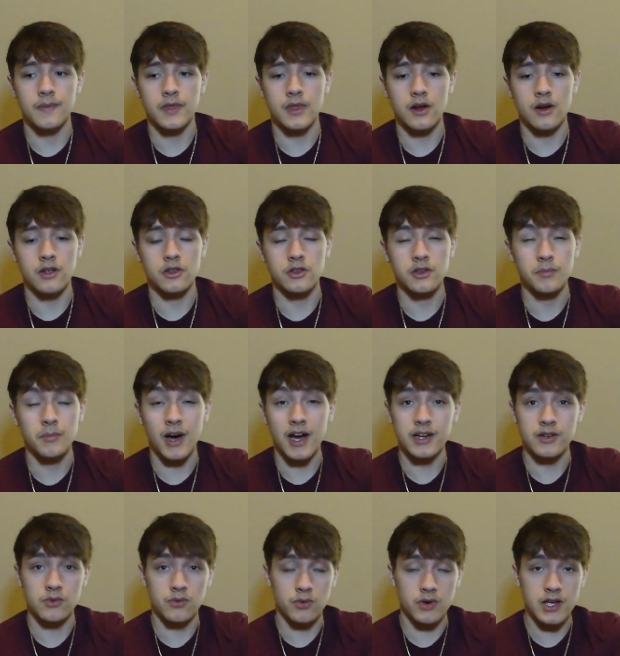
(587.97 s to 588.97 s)
You can buy
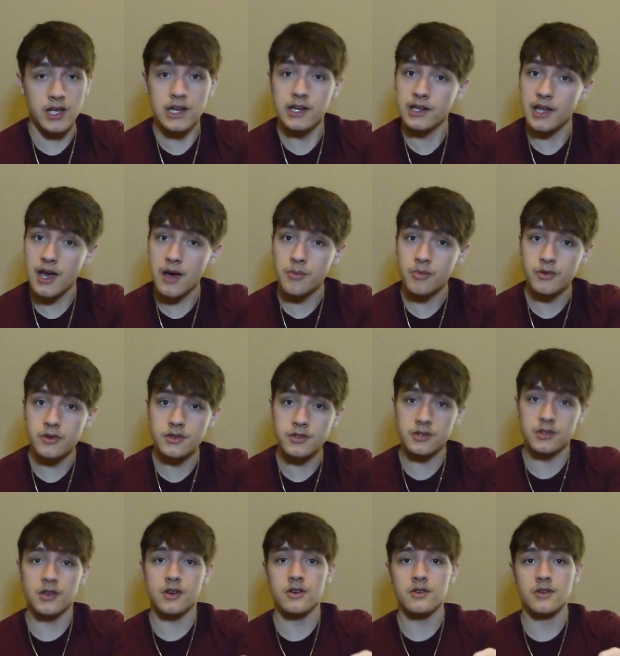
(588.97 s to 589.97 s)
ring
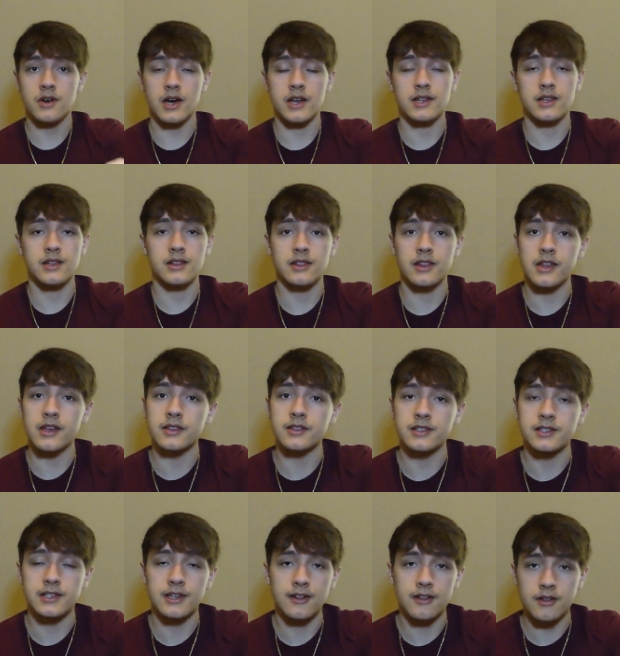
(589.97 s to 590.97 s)
dampeners though. I didn't think
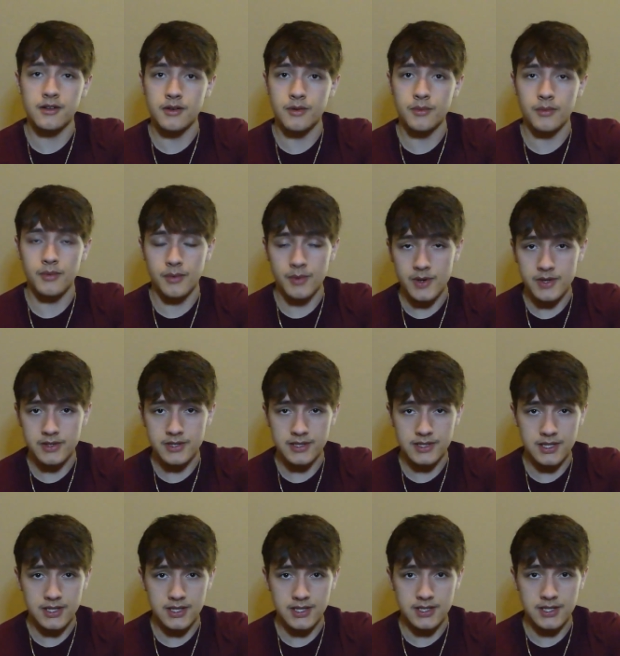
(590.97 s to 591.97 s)
to tell him about this
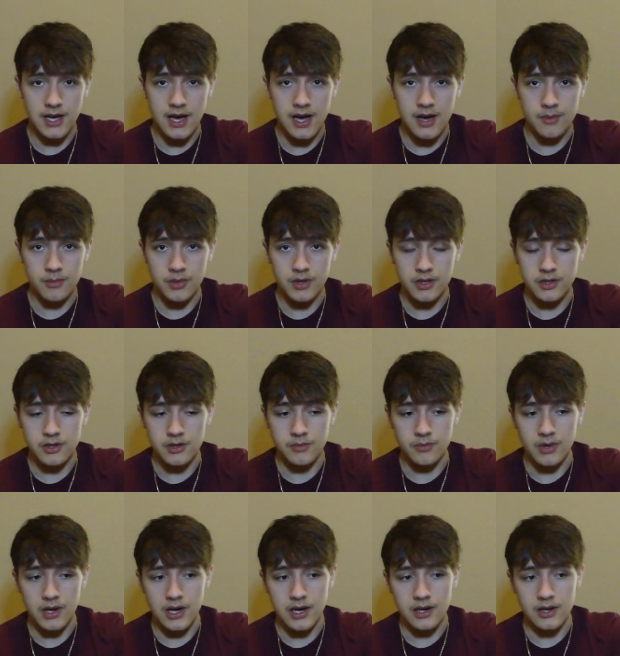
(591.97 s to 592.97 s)
at the time, but you can
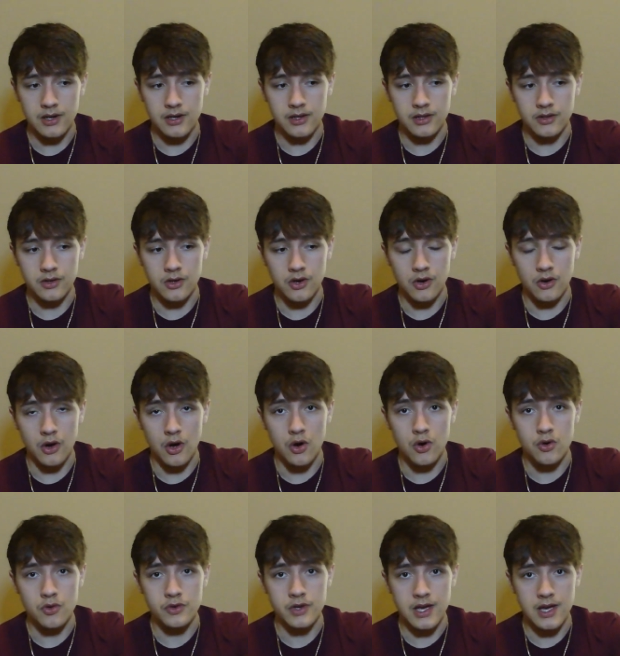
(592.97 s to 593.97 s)
buy, they're called
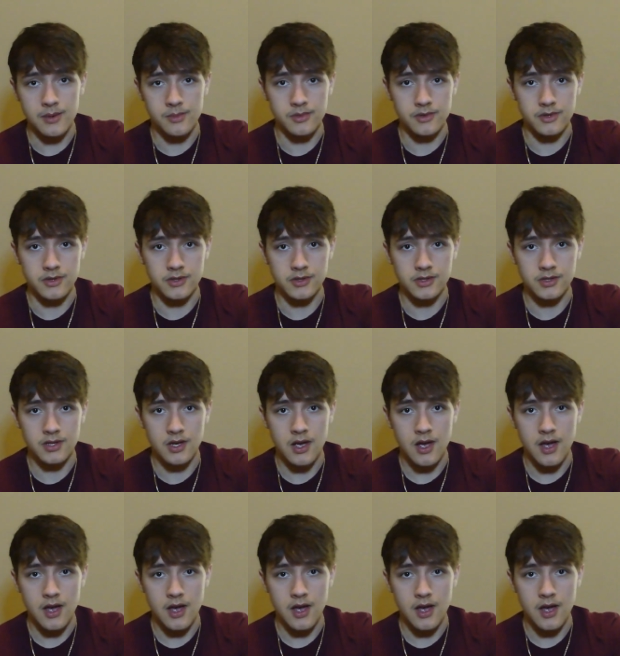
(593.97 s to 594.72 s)
O dampeners.